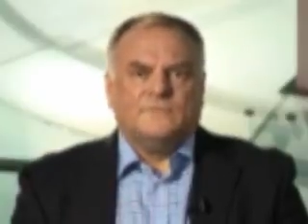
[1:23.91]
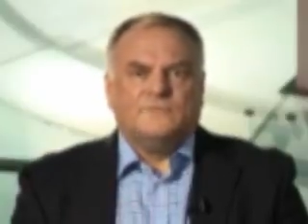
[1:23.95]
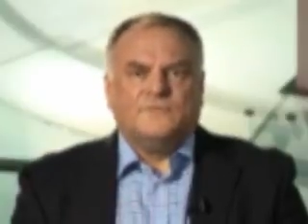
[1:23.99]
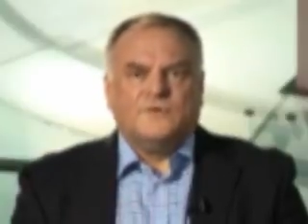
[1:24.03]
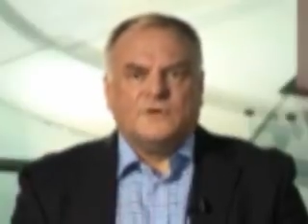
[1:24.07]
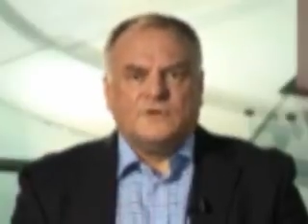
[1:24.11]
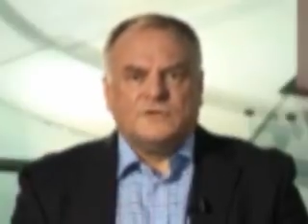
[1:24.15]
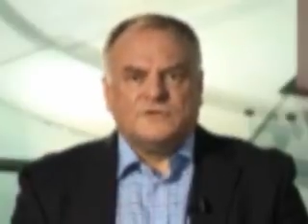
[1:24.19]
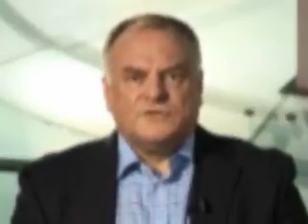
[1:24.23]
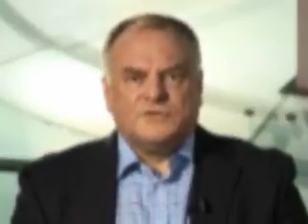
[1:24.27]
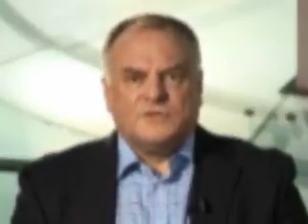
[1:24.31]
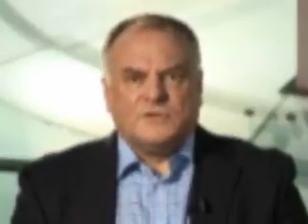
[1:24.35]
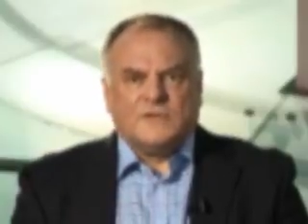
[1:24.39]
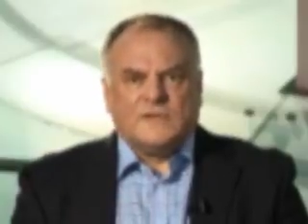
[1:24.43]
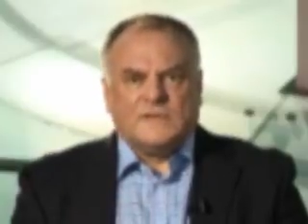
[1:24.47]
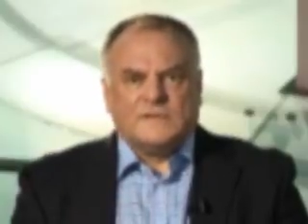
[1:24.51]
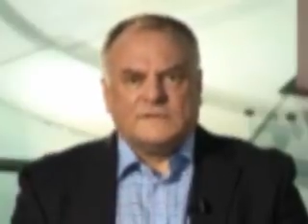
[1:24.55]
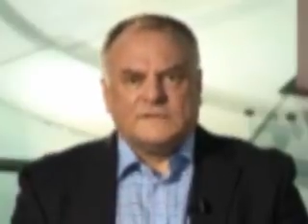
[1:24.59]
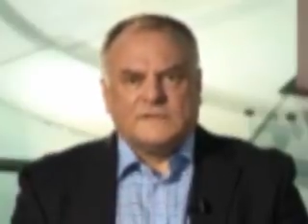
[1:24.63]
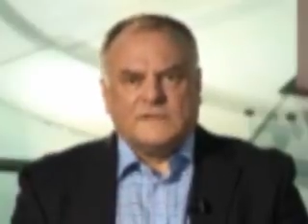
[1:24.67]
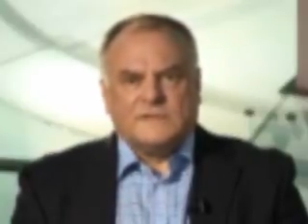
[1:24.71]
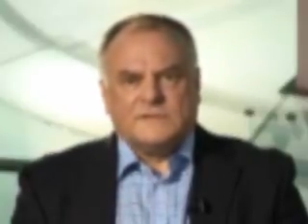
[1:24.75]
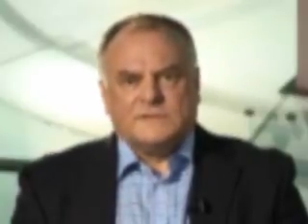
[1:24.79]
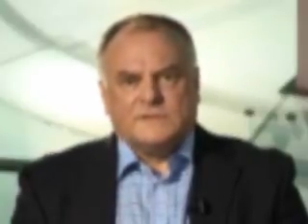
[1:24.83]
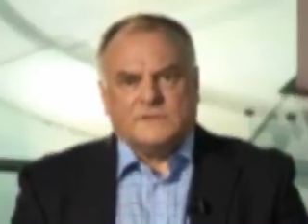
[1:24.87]

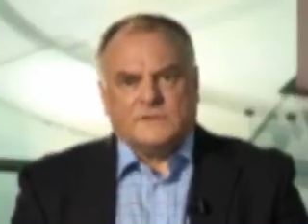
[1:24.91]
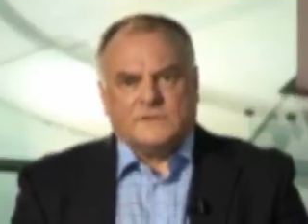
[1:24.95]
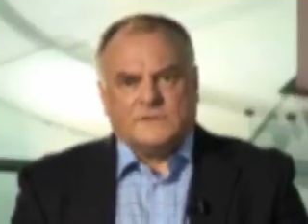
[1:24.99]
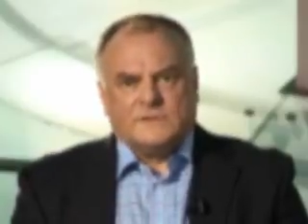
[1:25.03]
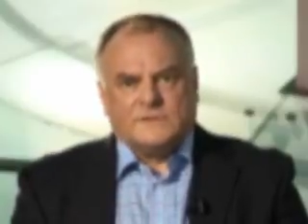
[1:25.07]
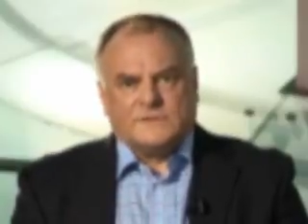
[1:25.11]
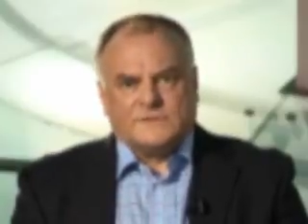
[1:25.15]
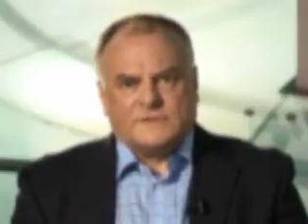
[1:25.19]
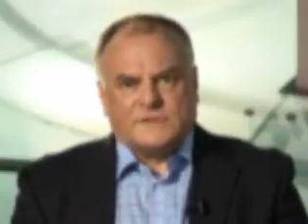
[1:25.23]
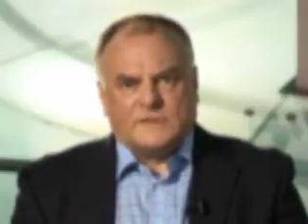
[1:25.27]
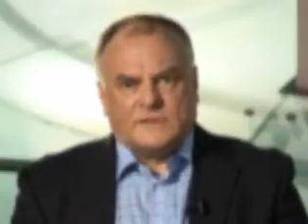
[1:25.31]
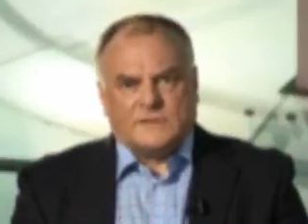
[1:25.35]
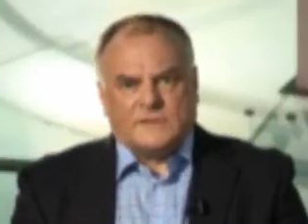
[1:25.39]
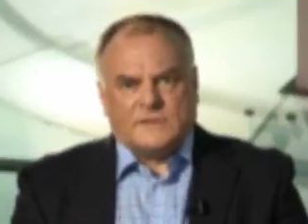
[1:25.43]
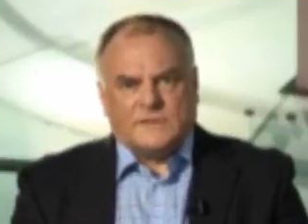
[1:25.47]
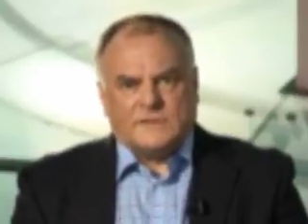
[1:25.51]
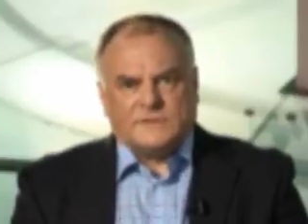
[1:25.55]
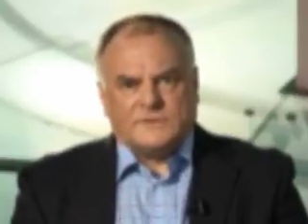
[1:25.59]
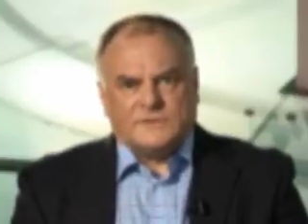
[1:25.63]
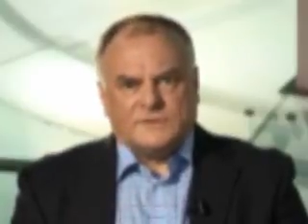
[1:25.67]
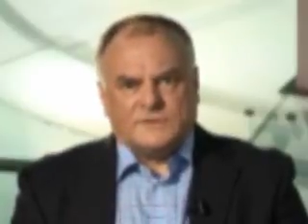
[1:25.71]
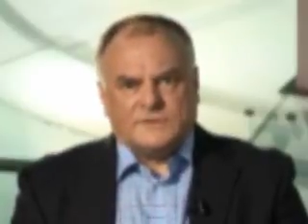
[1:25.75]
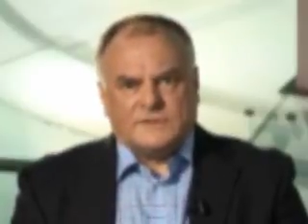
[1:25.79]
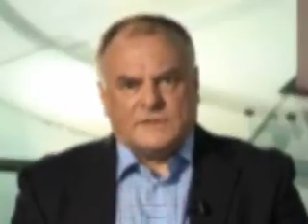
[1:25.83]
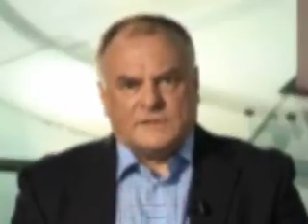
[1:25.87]
virtualization and
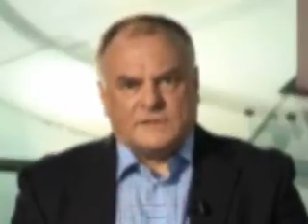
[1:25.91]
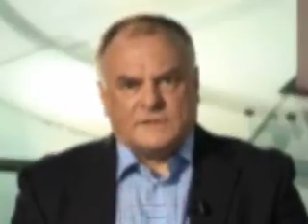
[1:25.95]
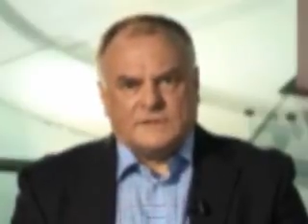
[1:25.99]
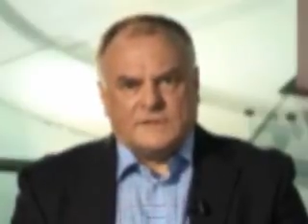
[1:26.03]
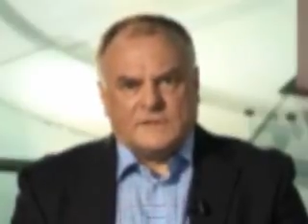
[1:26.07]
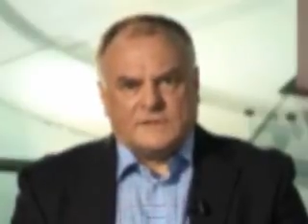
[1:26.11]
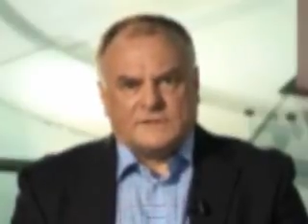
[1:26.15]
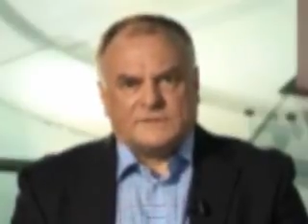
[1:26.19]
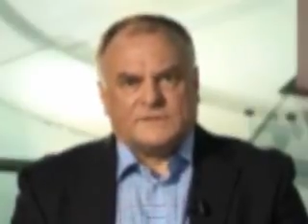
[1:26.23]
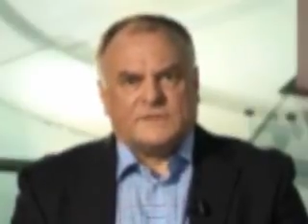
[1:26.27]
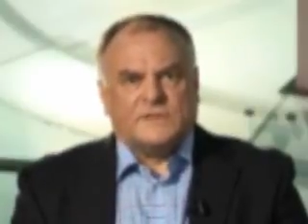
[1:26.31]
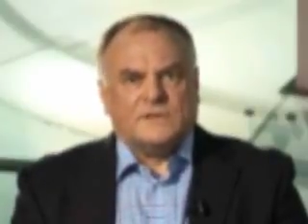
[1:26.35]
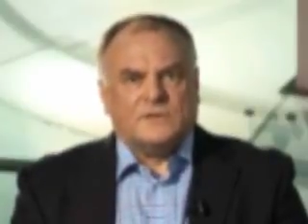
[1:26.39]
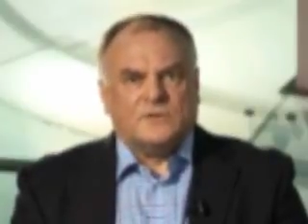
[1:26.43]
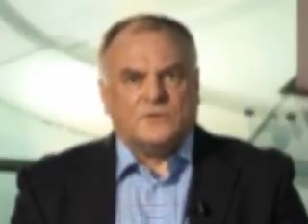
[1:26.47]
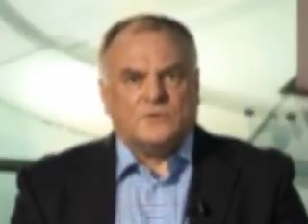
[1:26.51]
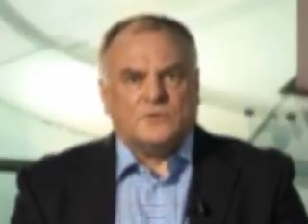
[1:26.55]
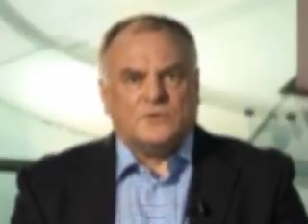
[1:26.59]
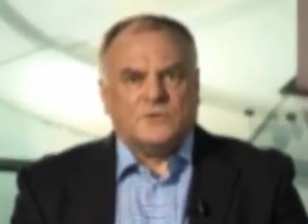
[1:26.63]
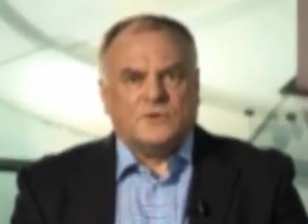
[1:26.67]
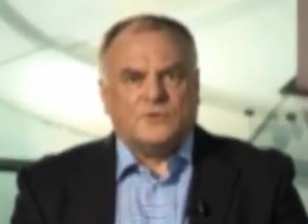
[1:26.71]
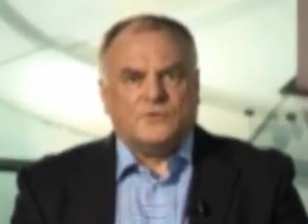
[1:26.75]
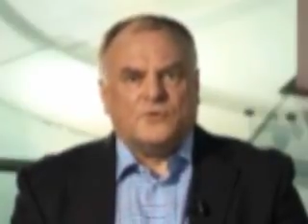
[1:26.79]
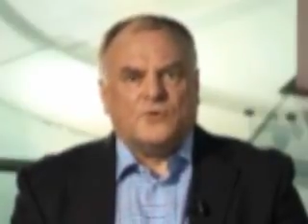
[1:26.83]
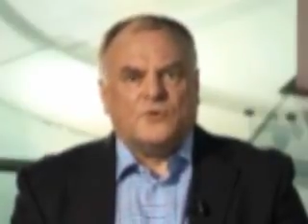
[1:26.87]
consolidation techniques to
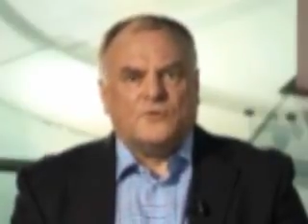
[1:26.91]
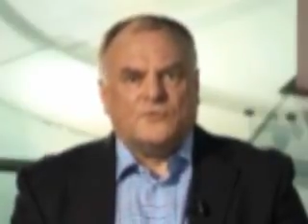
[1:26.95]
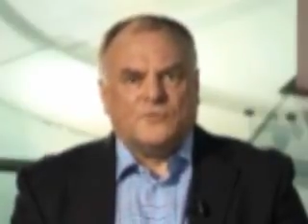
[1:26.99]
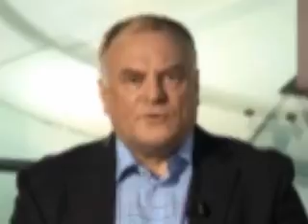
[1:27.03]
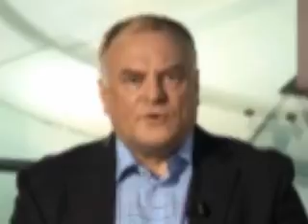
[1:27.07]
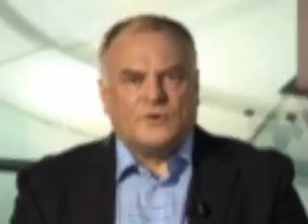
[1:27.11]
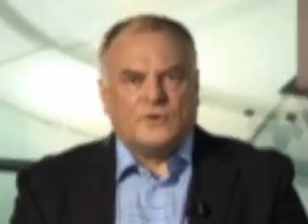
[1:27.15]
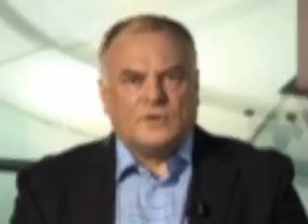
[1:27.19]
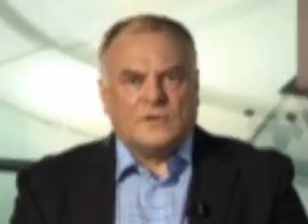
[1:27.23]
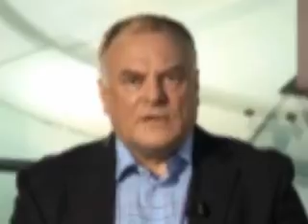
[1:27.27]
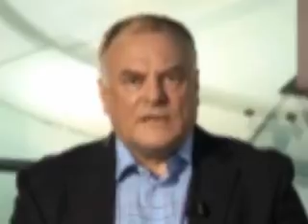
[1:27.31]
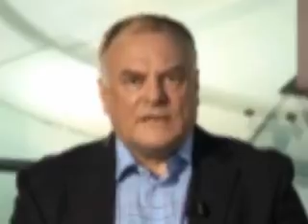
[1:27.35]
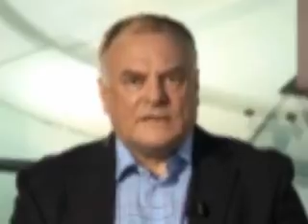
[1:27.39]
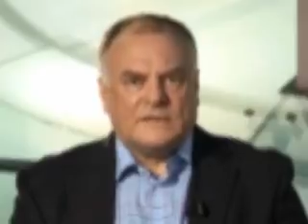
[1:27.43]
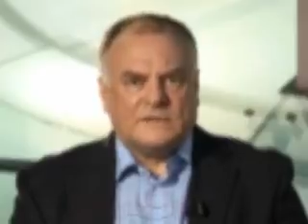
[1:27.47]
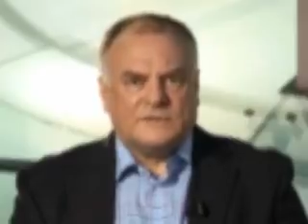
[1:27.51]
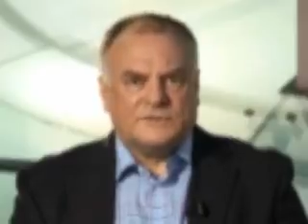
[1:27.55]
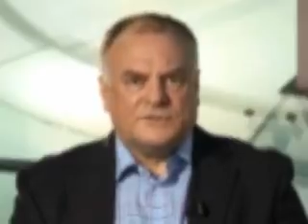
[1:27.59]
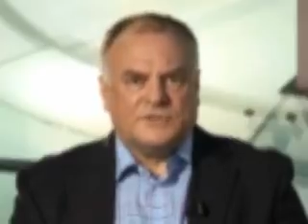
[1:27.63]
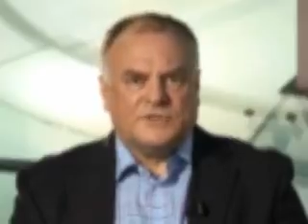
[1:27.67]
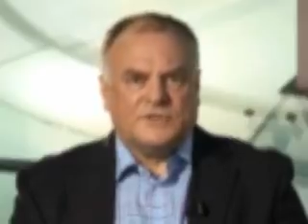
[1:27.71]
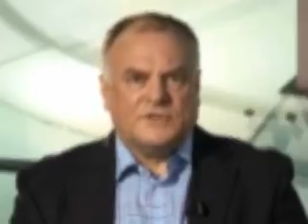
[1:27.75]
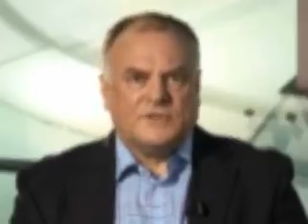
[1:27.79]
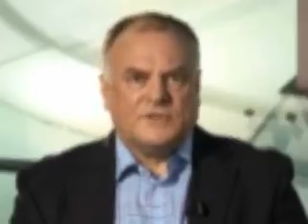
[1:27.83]
lower your overall energy